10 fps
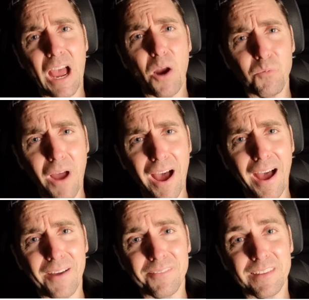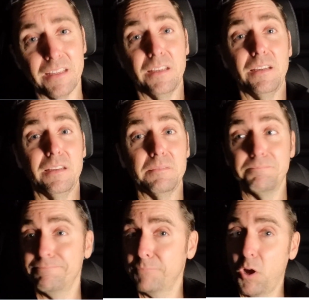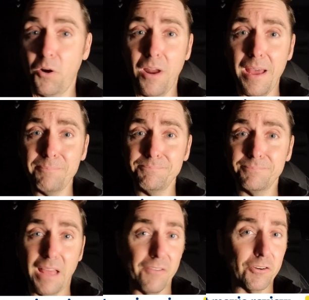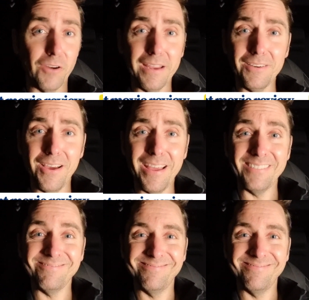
Hurrah. All right, have a great night.